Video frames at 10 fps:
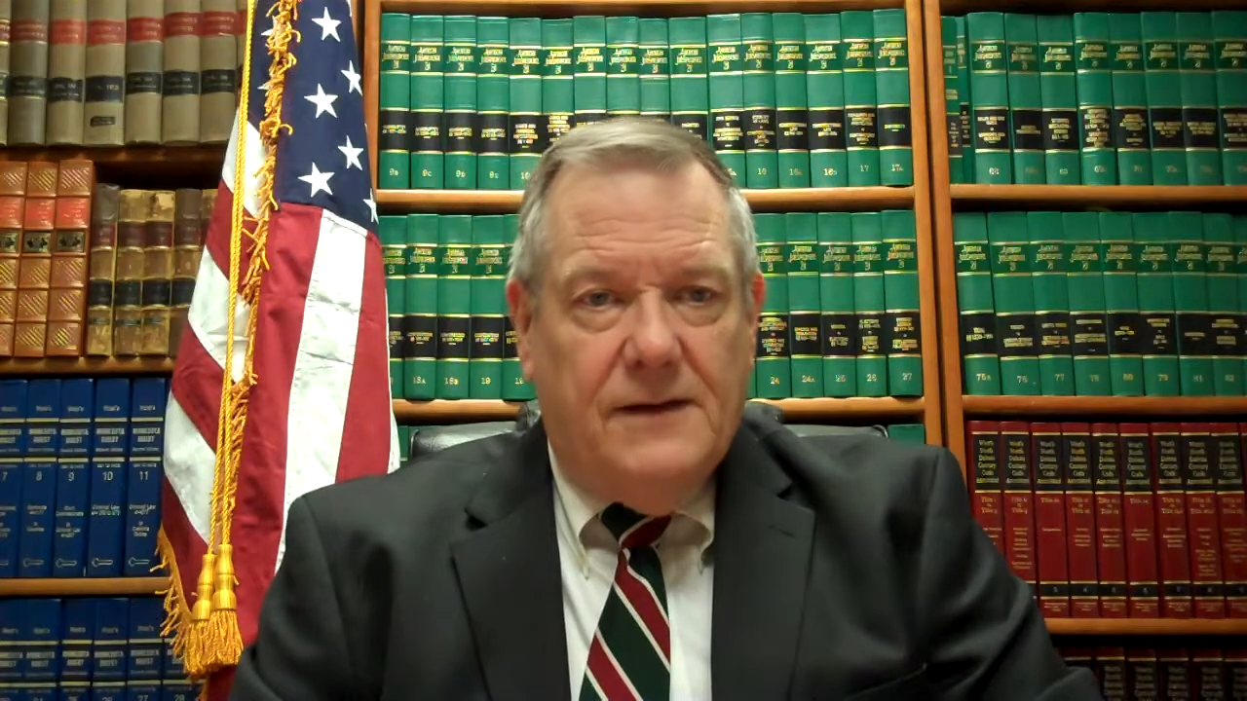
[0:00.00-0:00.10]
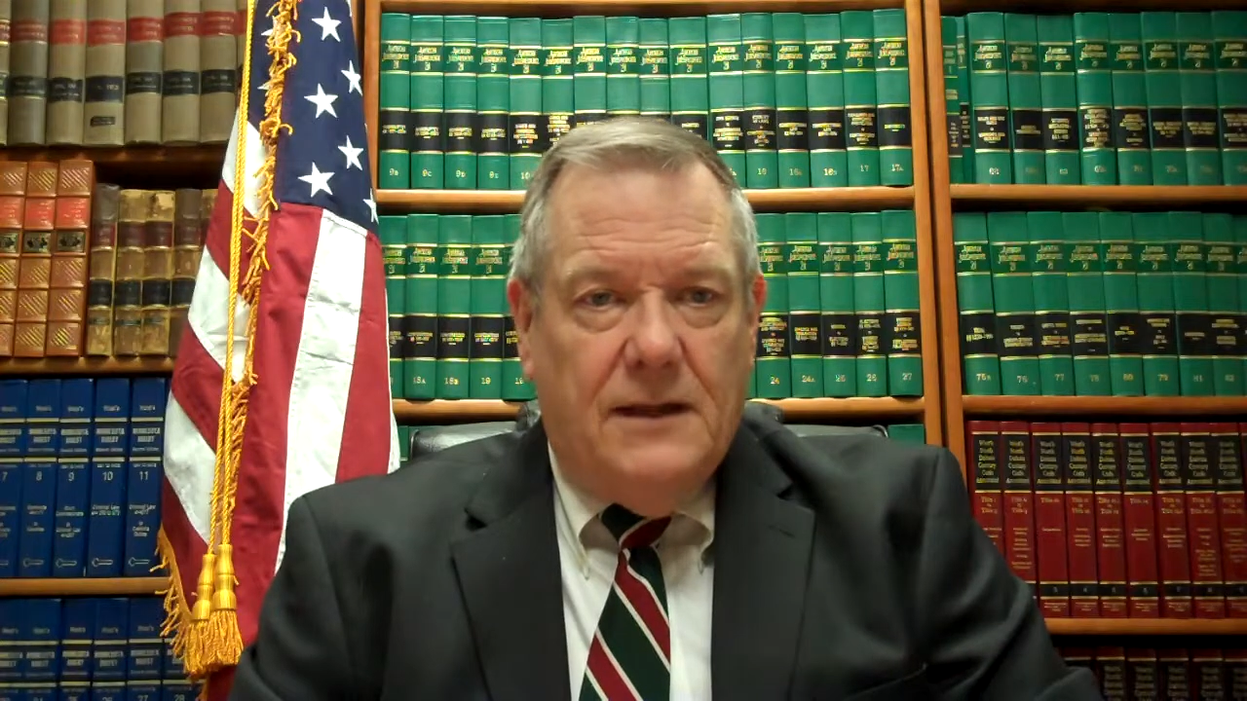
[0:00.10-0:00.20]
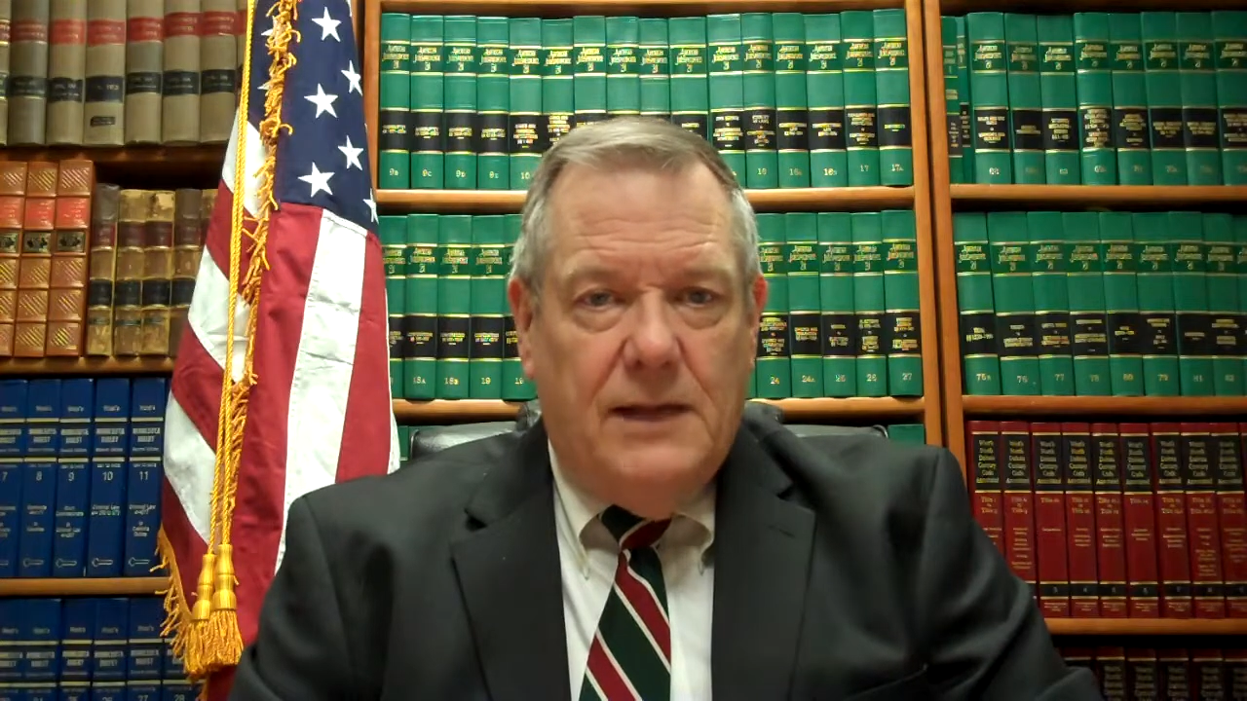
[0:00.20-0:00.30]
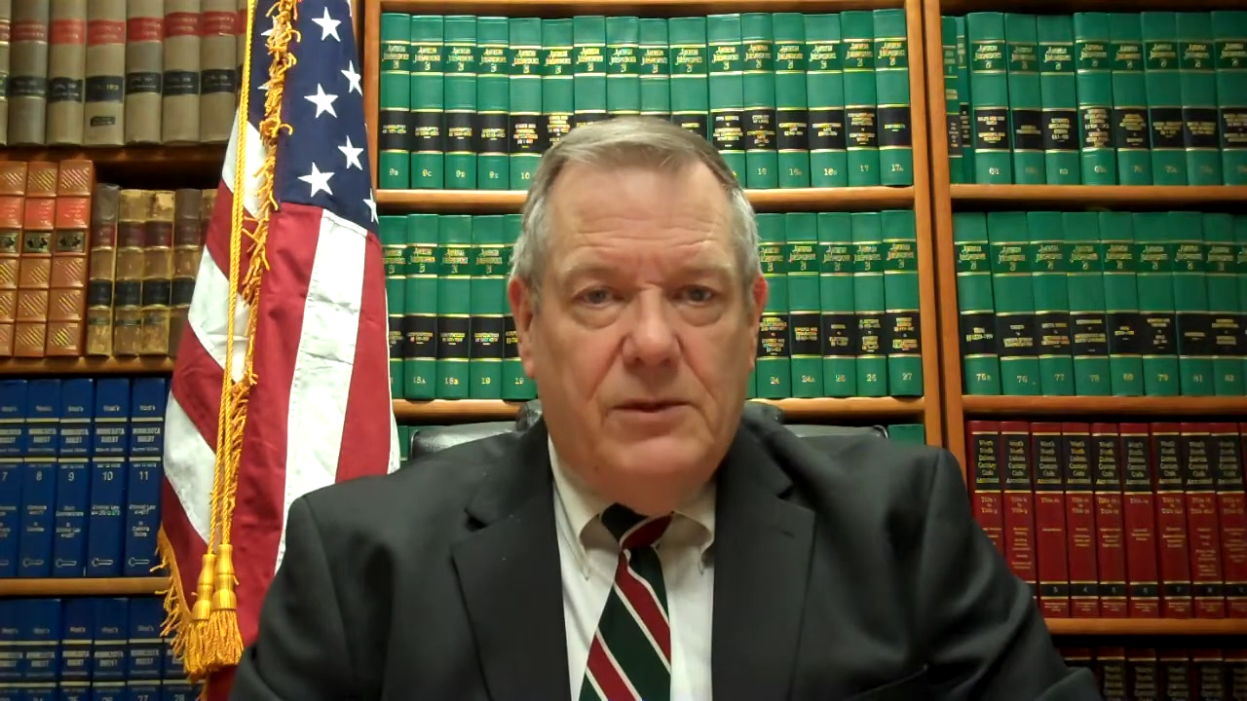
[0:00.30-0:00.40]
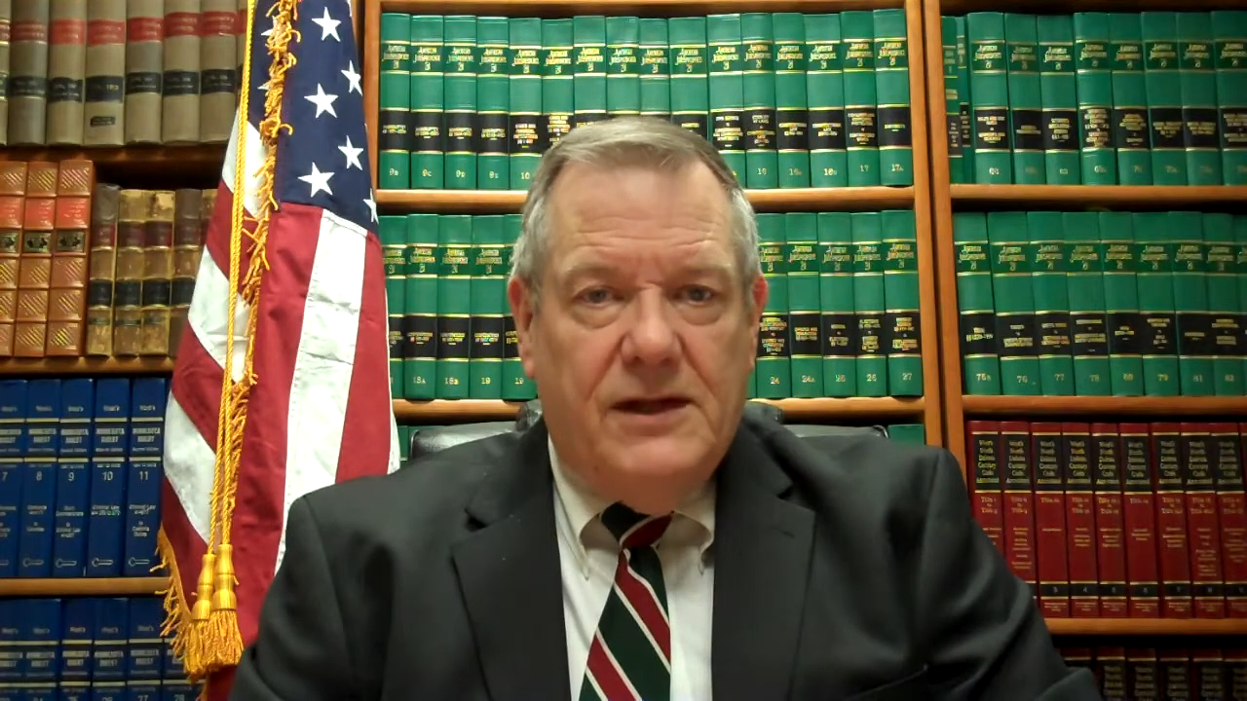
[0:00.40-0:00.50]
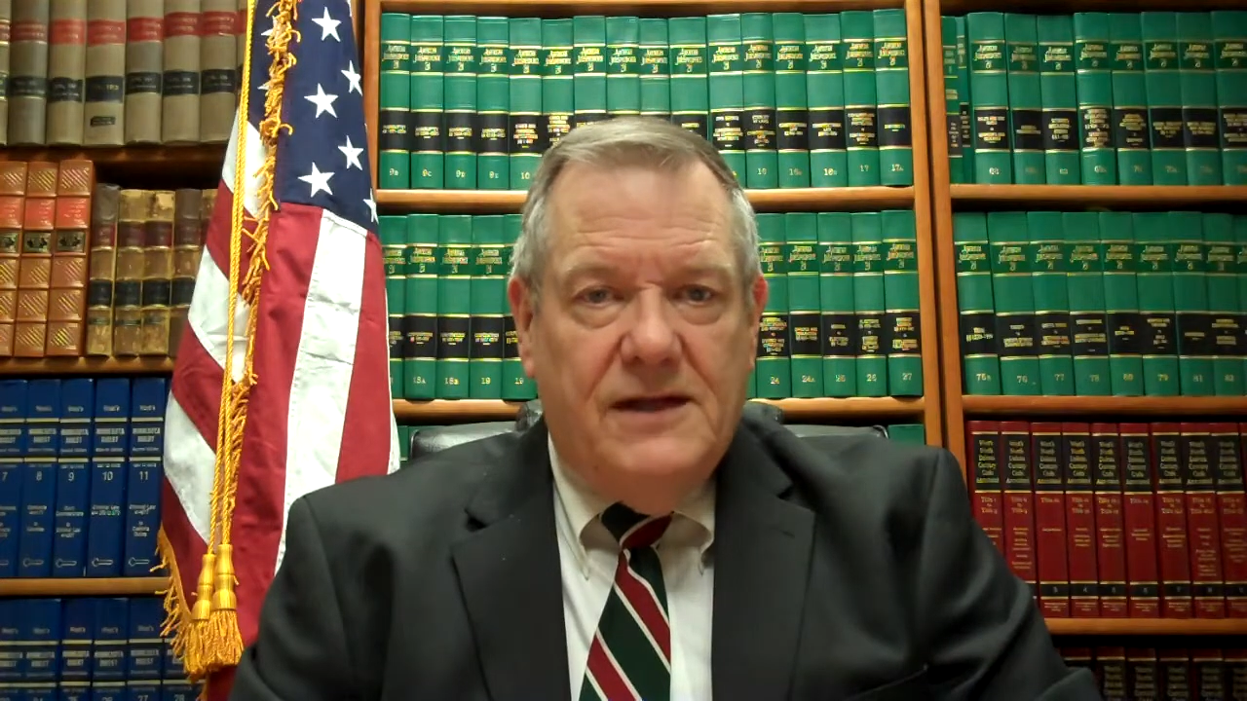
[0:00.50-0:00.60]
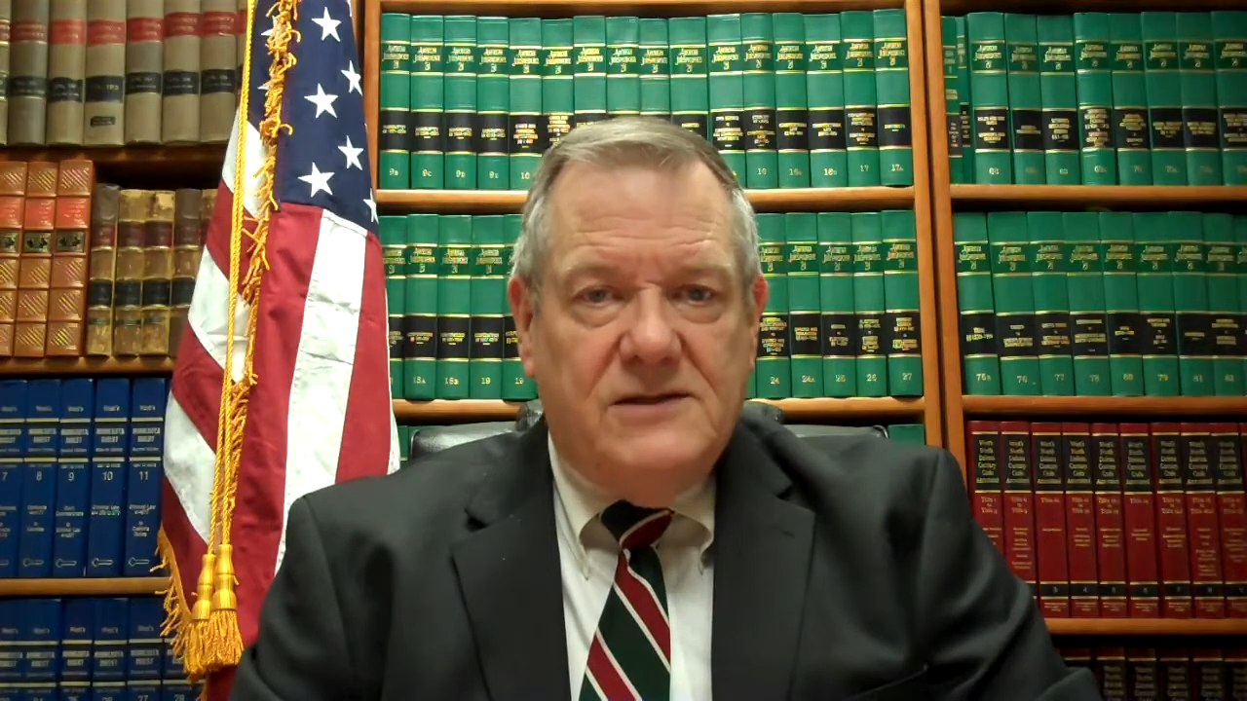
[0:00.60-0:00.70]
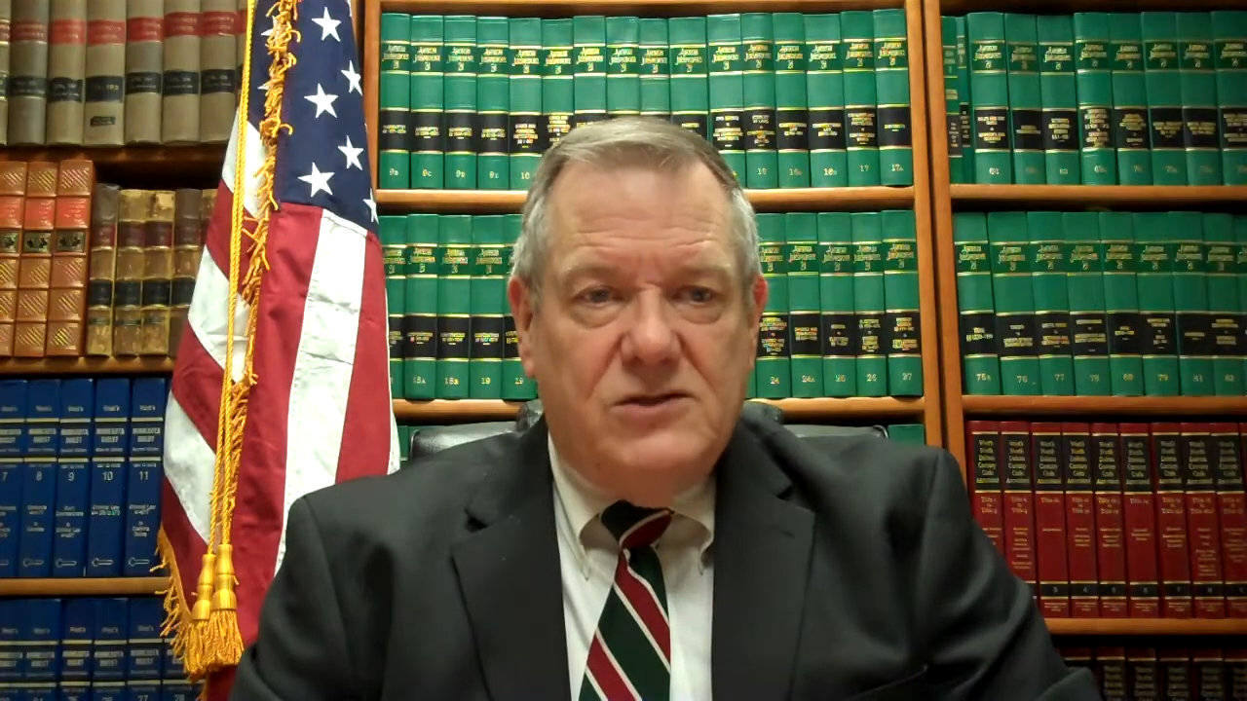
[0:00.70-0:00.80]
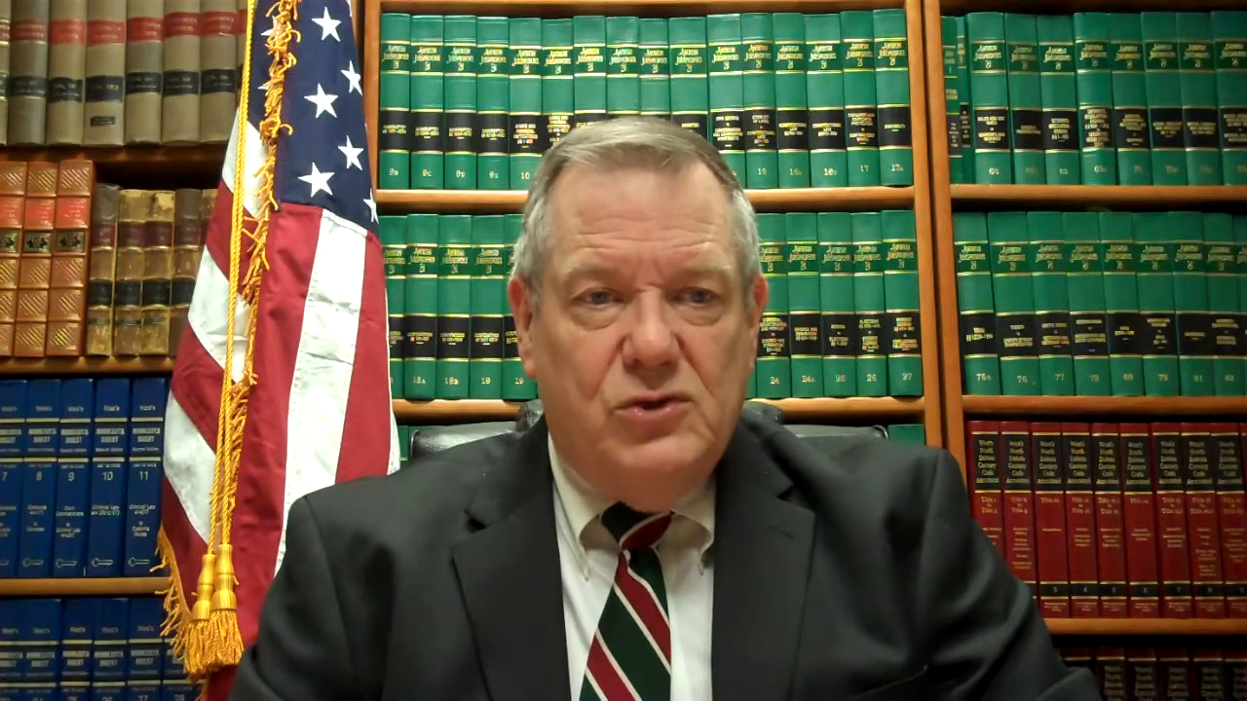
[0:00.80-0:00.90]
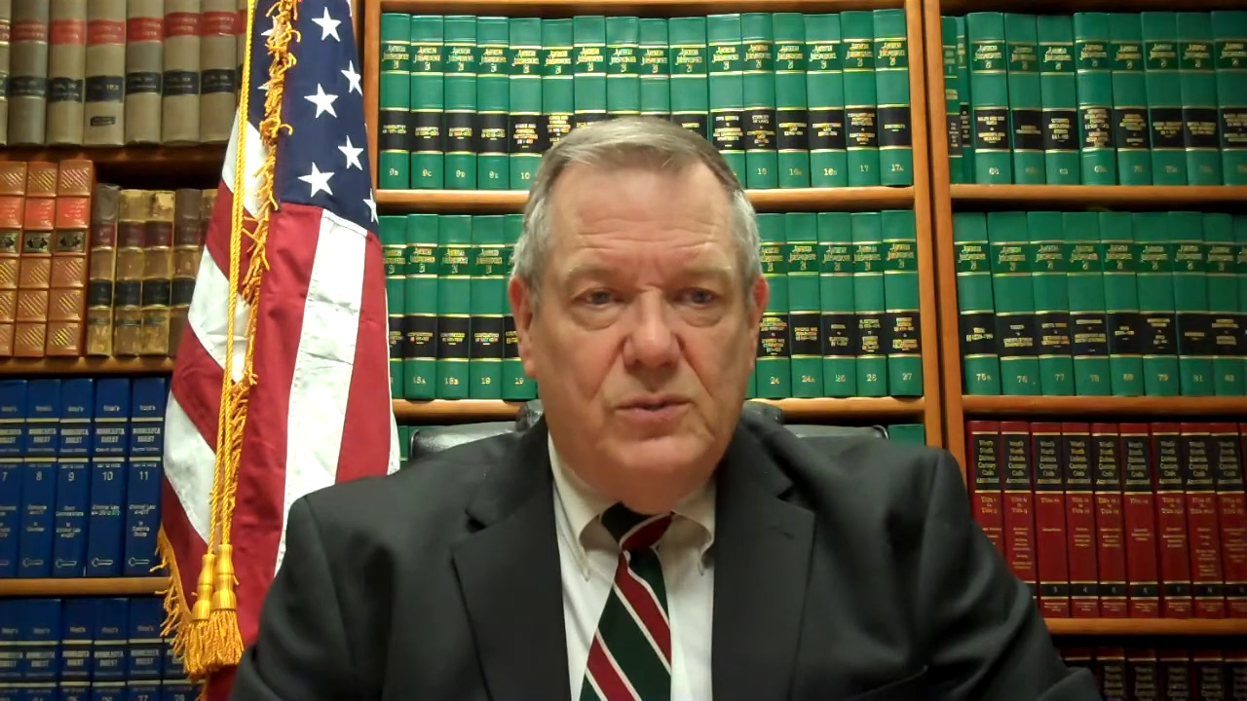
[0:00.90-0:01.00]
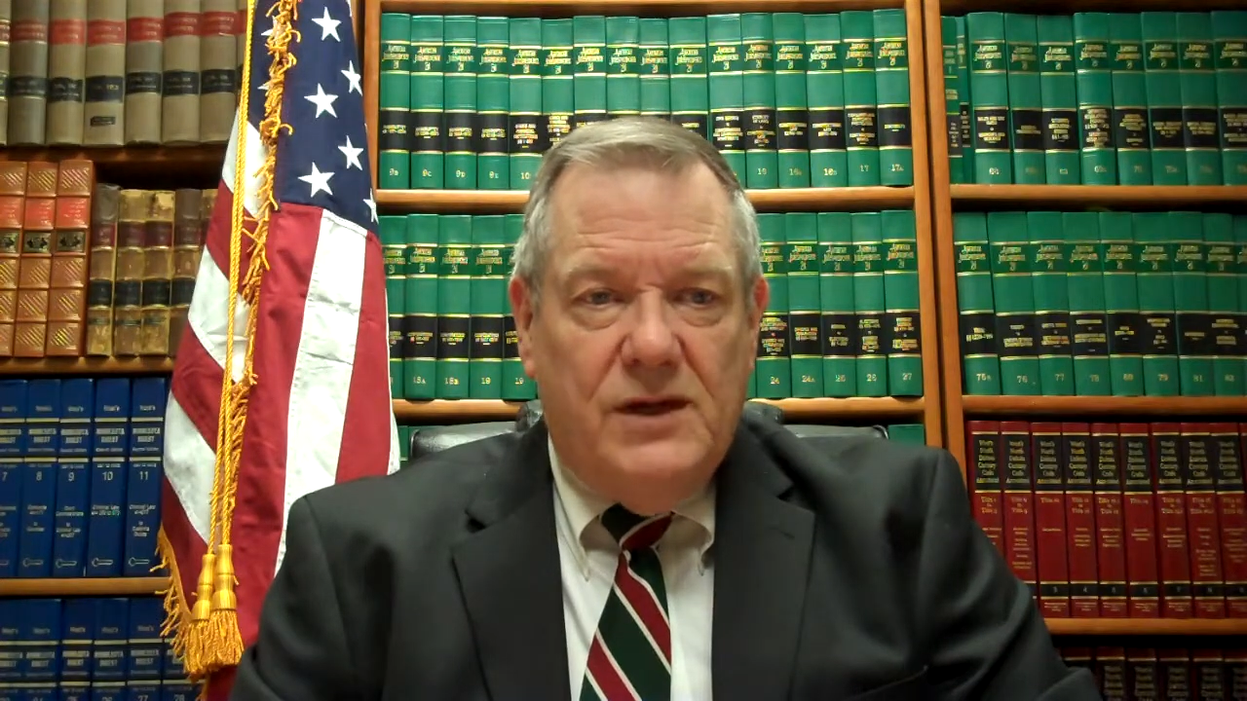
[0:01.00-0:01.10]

the claimant has 2